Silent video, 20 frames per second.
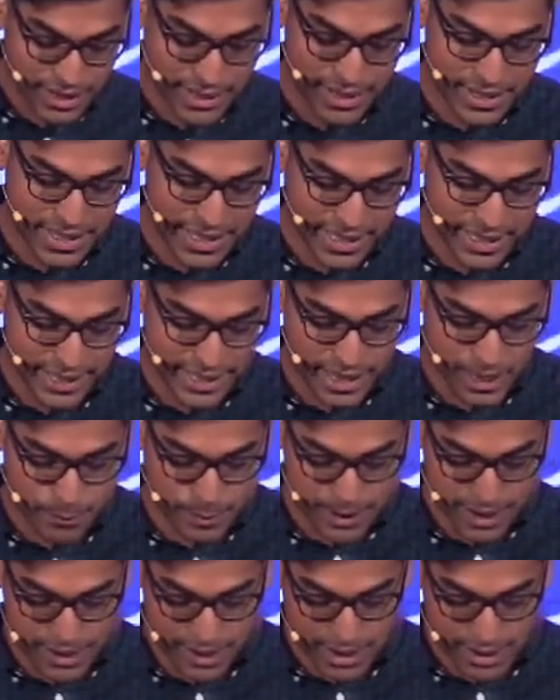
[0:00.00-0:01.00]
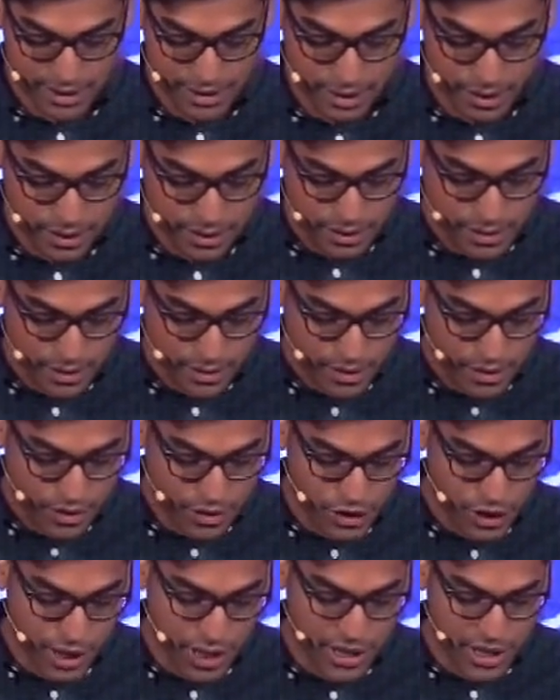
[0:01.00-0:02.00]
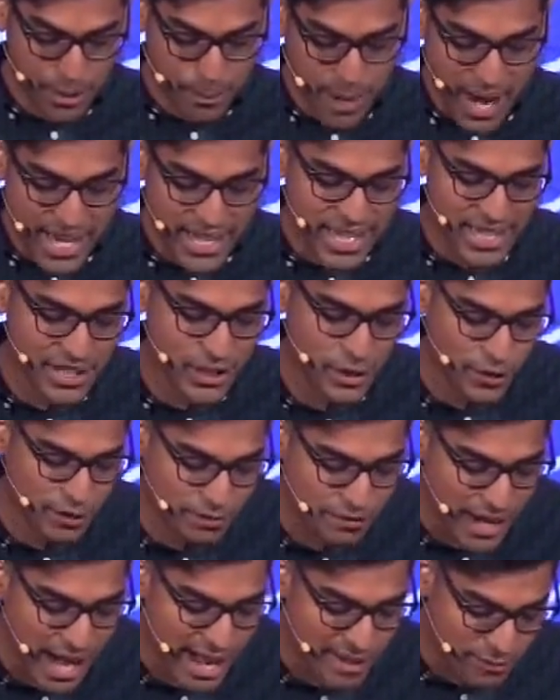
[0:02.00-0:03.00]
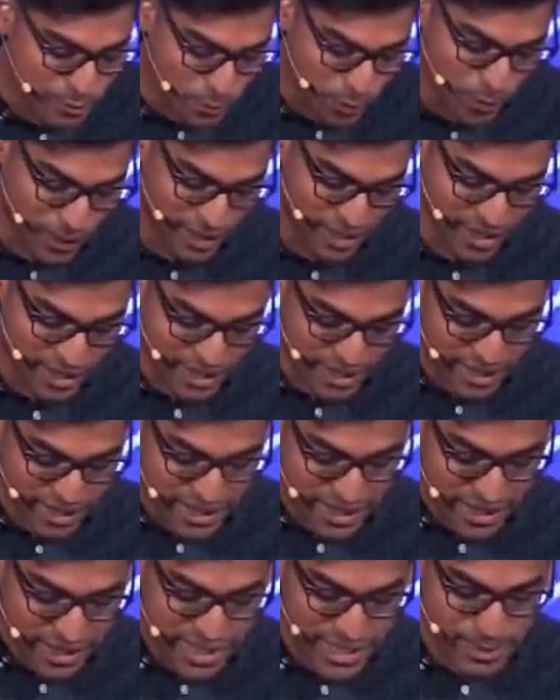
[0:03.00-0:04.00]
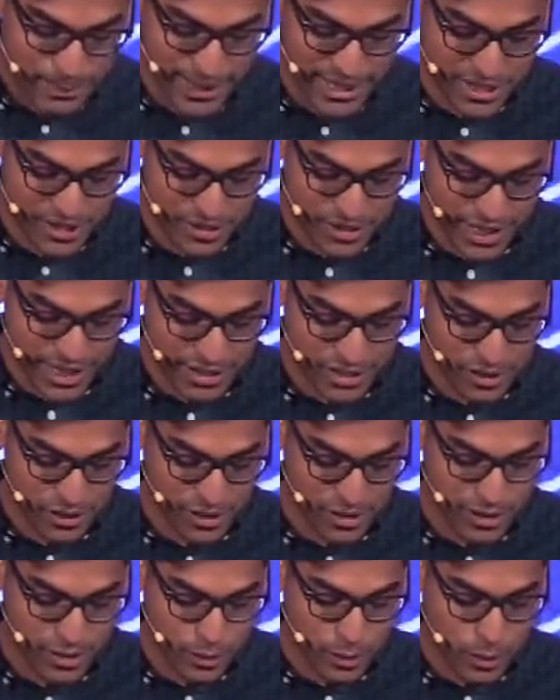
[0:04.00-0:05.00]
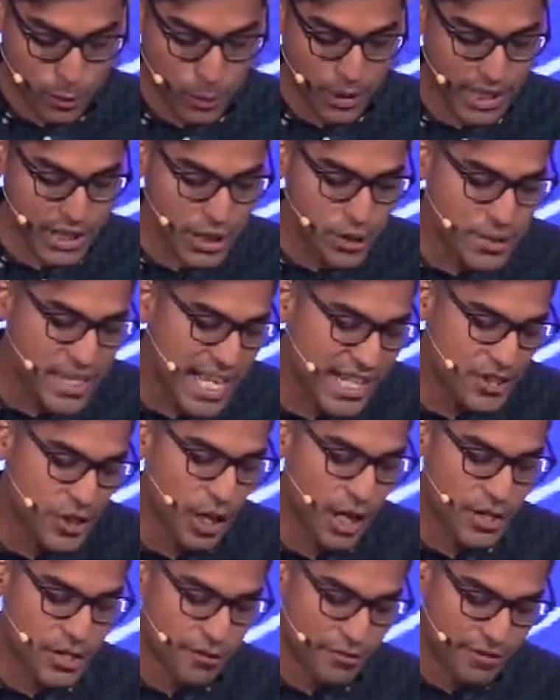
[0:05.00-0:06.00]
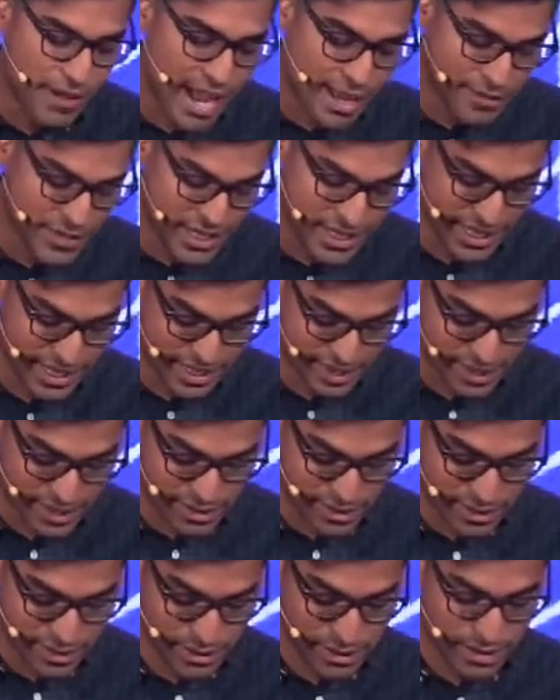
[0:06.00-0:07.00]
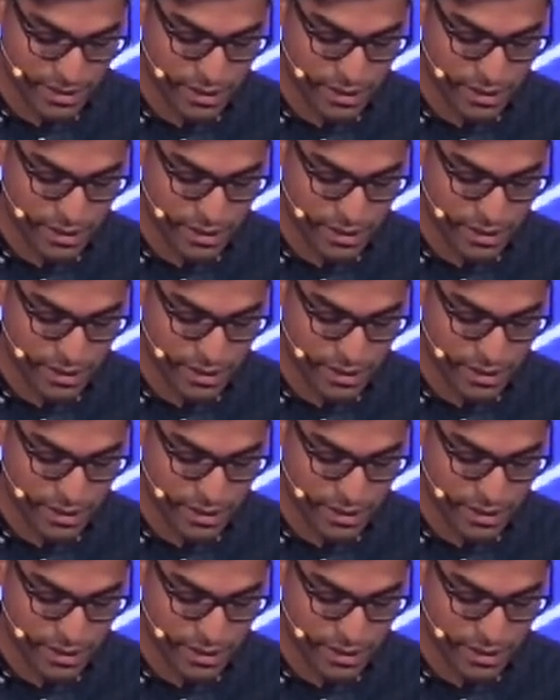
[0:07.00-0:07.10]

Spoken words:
Then the second came and said, sir, your mina has earned 5 more. And his master answered, well, then you take charge of 5 cities.